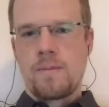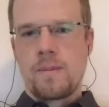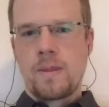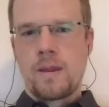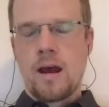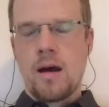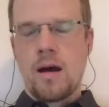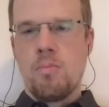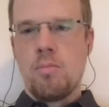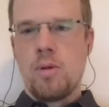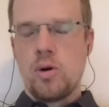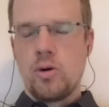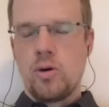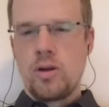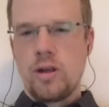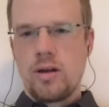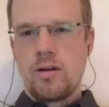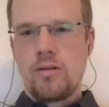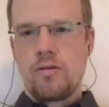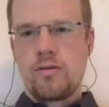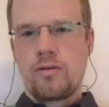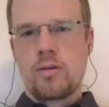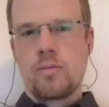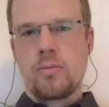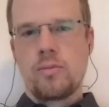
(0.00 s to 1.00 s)
ammonia
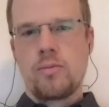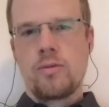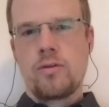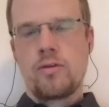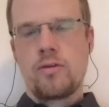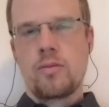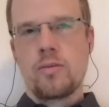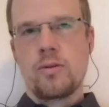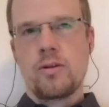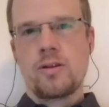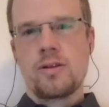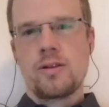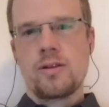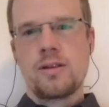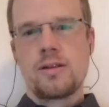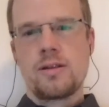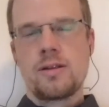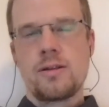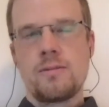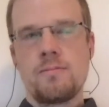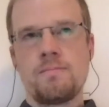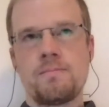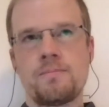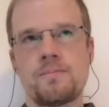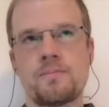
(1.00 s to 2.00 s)
from your
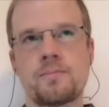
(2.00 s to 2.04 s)
system.